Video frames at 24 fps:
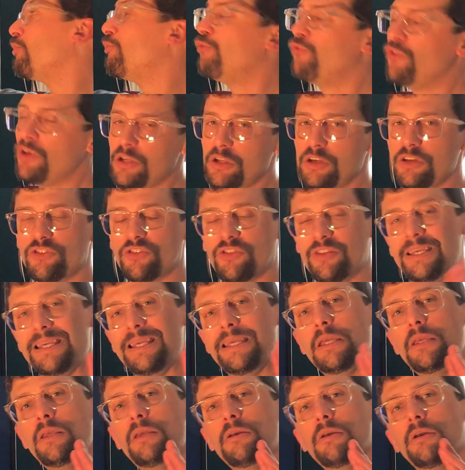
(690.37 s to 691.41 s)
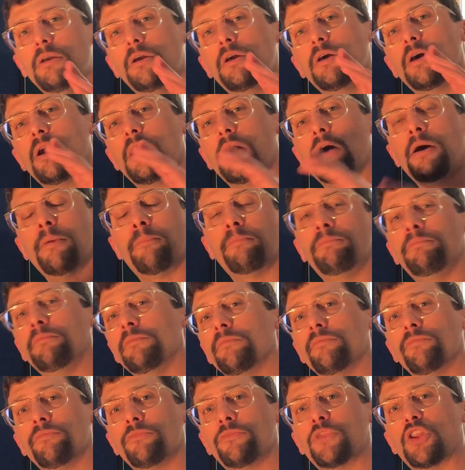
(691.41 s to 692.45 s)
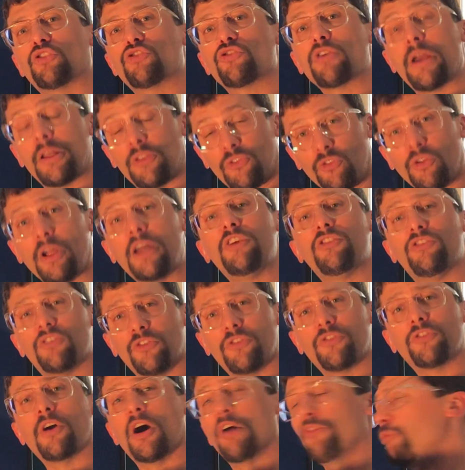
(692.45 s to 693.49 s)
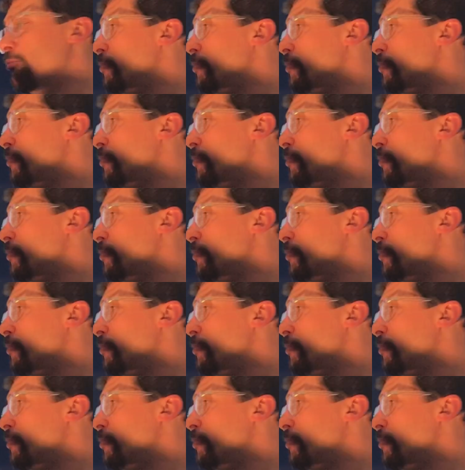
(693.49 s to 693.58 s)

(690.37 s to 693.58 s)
finish the translation stuff